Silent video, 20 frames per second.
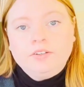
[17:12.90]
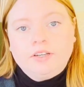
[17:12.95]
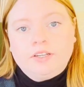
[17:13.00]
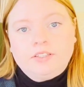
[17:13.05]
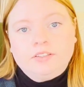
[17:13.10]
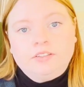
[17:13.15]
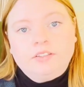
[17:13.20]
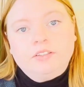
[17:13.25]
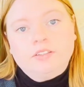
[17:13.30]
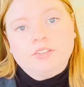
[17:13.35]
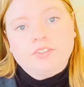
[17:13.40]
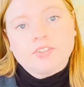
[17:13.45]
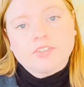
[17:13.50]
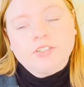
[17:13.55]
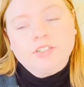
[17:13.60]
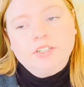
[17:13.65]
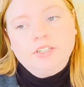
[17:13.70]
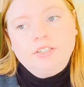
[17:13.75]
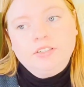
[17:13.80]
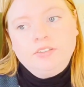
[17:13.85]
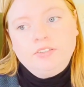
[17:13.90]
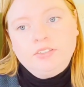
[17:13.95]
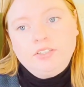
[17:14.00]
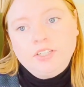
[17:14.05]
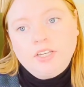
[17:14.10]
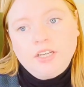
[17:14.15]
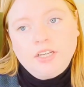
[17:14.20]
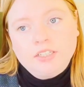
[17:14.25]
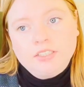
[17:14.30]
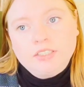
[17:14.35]
Okay, so the skirt is
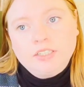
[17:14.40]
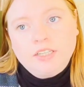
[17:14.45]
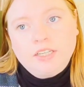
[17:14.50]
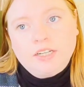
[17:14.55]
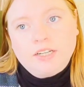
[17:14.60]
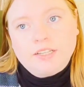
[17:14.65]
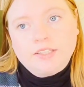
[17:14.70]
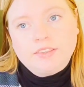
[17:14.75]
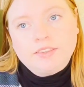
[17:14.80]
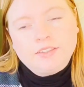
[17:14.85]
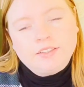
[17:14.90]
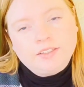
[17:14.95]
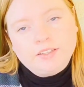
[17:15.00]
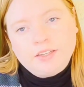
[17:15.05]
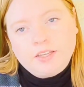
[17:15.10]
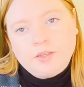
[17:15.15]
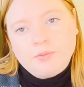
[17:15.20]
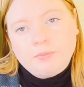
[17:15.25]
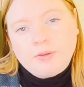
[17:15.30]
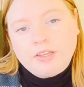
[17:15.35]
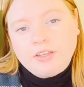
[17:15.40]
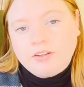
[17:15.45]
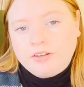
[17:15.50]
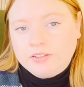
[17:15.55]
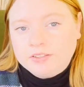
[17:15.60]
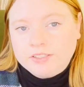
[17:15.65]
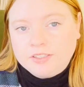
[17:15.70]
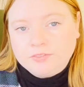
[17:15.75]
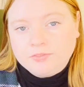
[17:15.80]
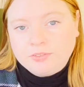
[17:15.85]
done, and I think I might
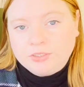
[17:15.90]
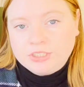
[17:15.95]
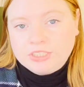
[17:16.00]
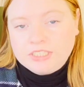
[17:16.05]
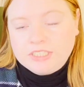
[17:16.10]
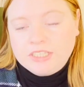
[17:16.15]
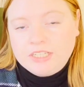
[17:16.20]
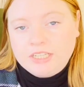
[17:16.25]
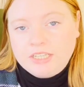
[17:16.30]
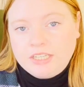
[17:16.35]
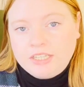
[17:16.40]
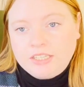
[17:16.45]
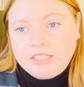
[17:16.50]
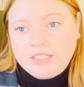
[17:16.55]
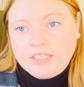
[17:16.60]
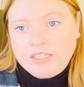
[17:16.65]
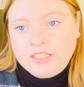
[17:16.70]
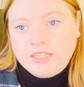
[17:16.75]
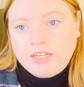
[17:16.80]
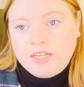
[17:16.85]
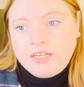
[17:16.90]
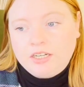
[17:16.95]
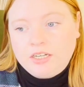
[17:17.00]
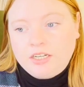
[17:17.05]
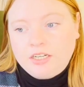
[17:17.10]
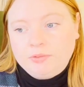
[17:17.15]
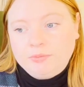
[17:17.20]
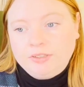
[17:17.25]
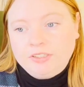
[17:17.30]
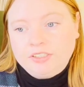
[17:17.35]
call that for today,
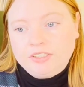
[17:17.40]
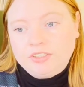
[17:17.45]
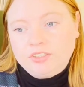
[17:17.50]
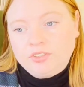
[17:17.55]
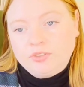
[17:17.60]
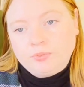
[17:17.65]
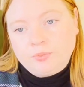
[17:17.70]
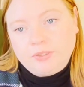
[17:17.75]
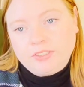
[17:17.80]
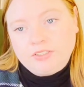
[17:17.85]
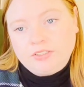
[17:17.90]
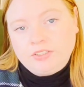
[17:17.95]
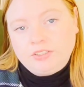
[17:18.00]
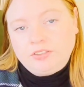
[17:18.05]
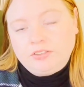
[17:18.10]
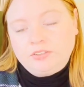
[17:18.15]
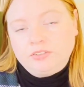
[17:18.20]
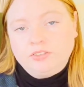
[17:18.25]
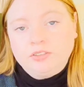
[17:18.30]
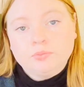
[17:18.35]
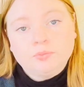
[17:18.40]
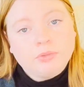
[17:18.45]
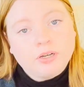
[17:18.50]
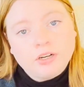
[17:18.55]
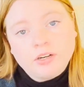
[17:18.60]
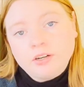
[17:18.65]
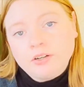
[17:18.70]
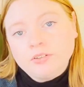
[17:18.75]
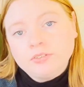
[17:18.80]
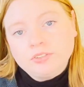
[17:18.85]
and then just wait till
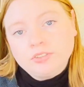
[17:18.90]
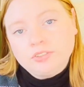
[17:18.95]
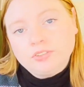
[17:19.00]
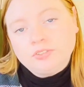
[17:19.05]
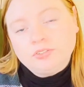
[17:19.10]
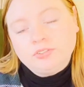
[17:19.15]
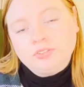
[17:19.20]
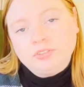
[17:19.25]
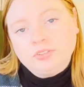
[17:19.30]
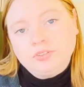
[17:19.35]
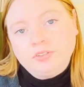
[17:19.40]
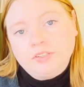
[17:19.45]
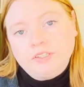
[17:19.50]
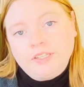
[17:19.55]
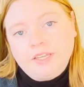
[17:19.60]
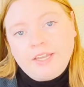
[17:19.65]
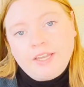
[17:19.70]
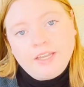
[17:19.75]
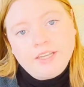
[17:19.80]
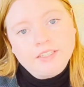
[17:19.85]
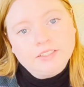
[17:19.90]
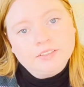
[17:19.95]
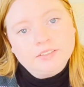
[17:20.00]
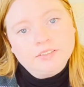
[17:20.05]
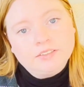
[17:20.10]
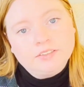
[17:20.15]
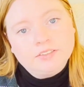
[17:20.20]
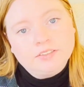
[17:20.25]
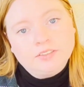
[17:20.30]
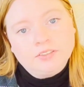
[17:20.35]
tomorrow to do the
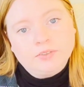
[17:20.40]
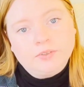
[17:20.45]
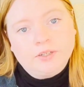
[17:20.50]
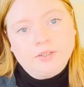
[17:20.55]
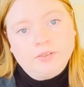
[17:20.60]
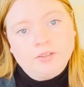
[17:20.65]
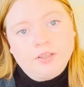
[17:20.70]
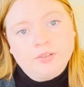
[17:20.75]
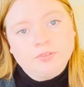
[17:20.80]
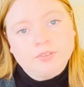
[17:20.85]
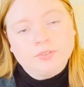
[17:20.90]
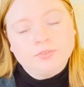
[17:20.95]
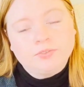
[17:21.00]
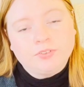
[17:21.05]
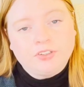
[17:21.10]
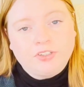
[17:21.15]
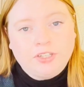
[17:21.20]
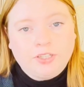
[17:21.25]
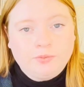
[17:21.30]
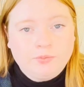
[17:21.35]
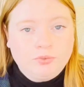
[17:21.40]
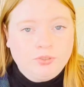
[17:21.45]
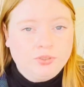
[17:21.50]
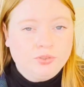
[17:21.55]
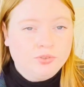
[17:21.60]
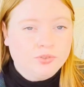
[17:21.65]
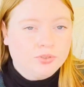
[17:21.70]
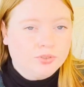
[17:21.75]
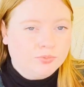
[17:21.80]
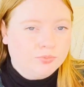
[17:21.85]
hat, so I will have some free time to
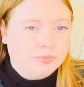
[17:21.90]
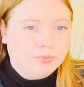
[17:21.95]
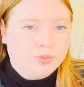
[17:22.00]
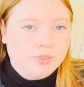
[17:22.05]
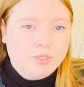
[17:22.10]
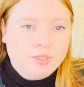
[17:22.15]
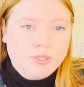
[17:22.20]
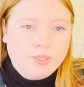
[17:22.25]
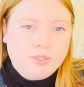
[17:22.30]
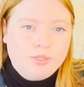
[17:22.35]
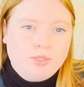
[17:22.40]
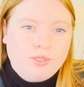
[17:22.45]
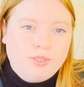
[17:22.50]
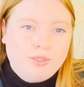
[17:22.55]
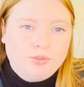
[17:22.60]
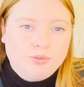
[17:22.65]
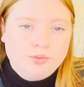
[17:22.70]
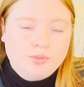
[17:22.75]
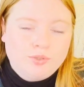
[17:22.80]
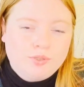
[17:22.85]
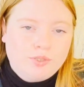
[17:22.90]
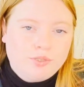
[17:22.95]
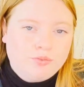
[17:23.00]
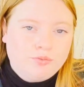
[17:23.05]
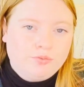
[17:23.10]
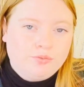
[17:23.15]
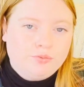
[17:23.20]
do some other stuff